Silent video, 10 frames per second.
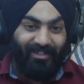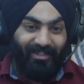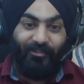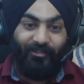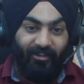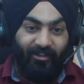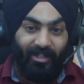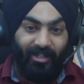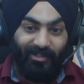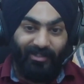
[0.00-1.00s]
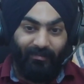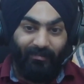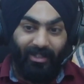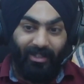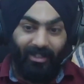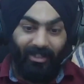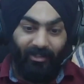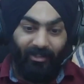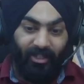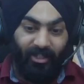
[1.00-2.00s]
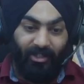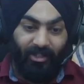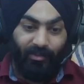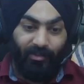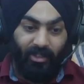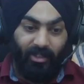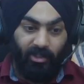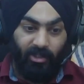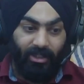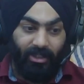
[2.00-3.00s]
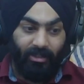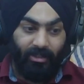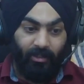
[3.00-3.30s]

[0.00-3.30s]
vivas or something like that, where you are not just